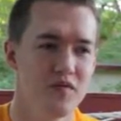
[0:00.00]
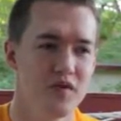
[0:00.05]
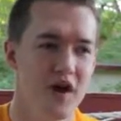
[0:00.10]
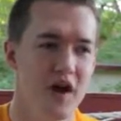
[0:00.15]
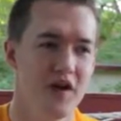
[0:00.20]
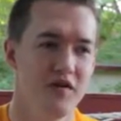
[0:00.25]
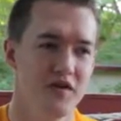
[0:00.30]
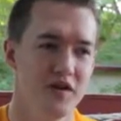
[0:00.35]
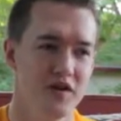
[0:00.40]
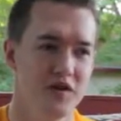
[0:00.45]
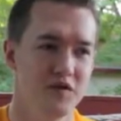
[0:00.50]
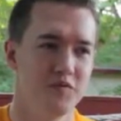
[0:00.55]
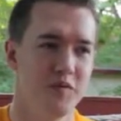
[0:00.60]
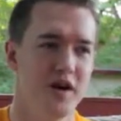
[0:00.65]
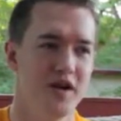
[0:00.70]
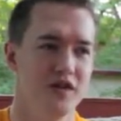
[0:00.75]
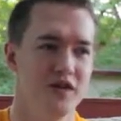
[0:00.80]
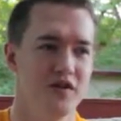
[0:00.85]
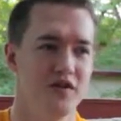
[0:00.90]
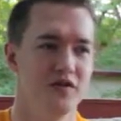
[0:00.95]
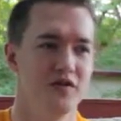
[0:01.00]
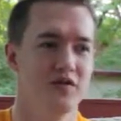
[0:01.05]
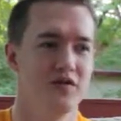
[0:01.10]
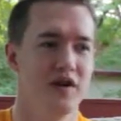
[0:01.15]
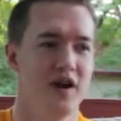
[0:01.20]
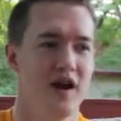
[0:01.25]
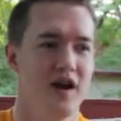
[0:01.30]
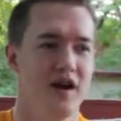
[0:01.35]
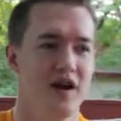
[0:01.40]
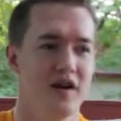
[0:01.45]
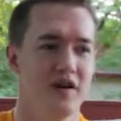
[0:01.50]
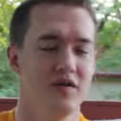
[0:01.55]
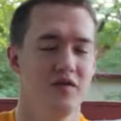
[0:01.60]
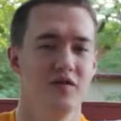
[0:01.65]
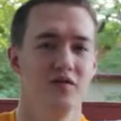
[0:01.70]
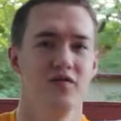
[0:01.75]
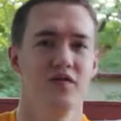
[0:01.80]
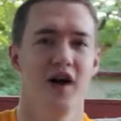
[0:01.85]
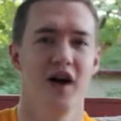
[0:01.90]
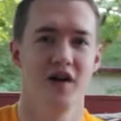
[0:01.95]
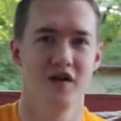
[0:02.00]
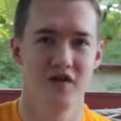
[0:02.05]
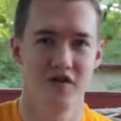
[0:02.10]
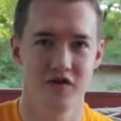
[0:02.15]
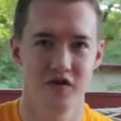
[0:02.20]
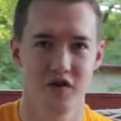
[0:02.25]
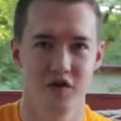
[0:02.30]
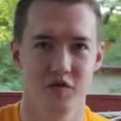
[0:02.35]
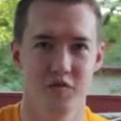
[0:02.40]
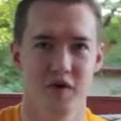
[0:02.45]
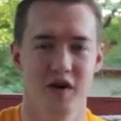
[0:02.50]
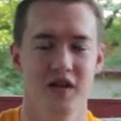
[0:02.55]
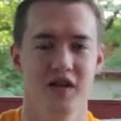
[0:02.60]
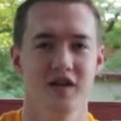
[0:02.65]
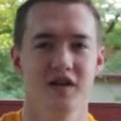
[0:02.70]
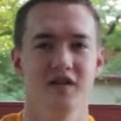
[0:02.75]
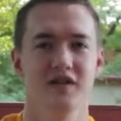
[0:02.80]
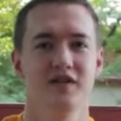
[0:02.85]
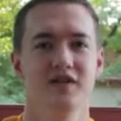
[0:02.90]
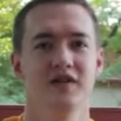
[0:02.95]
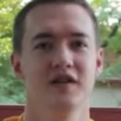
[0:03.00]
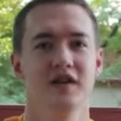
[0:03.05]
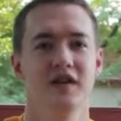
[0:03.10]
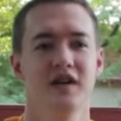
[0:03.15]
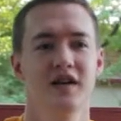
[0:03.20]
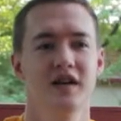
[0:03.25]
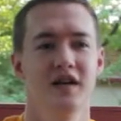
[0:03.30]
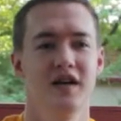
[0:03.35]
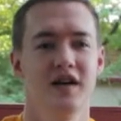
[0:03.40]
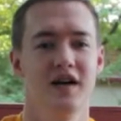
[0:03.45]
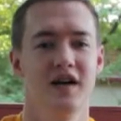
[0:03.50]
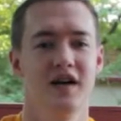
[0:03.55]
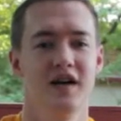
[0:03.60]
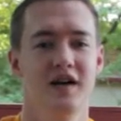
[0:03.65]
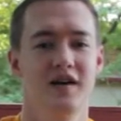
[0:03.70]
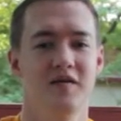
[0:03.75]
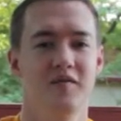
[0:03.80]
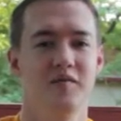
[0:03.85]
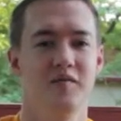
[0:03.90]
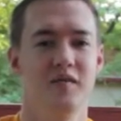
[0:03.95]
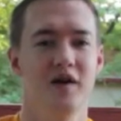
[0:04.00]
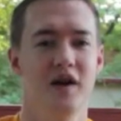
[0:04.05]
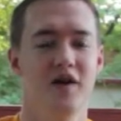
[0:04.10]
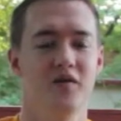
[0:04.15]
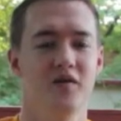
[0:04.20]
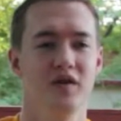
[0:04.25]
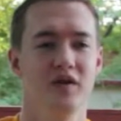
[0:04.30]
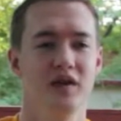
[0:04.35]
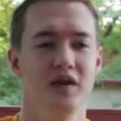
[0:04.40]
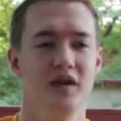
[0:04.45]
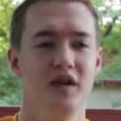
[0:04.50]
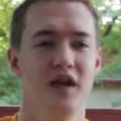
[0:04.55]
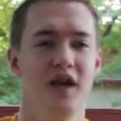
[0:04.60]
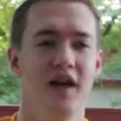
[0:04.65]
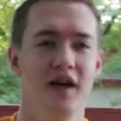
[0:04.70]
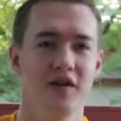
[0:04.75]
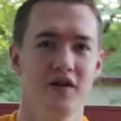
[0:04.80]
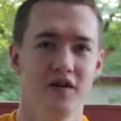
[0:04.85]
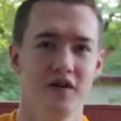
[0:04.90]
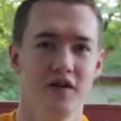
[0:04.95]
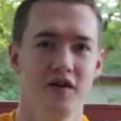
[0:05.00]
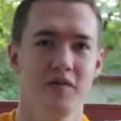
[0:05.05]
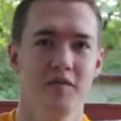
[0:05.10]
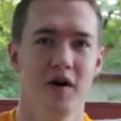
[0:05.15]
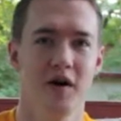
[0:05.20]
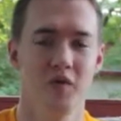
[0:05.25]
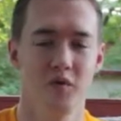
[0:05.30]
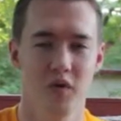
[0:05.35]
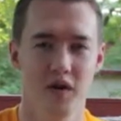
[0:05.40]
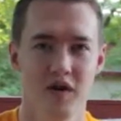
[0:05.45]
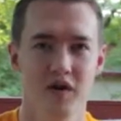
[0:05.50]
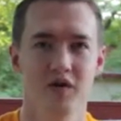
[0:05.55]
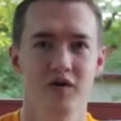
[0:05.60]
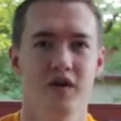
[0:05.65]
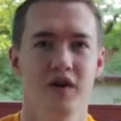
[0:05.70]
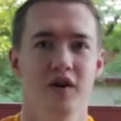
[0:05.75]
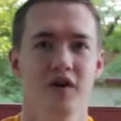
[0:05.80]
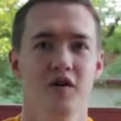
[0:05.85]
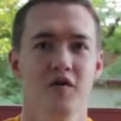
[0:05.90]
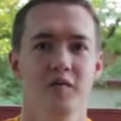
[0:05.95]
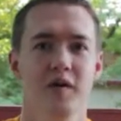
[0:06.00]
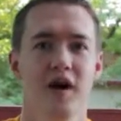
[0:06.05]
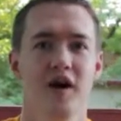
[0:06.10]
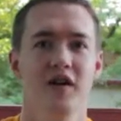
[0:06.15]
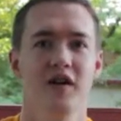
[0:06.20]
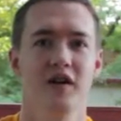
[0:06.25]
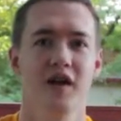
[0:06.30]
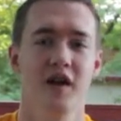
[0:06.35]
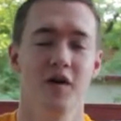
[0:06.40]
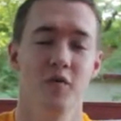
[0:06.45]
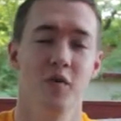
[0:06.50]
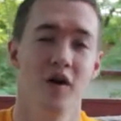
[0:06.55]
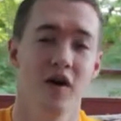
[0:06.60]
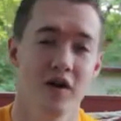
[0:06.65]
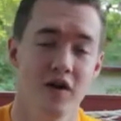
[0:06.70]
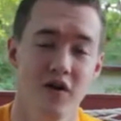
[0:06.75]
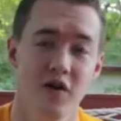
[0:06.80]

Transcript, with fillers: I respect you, I value your opinions, um, I really care about what you care about, and I want to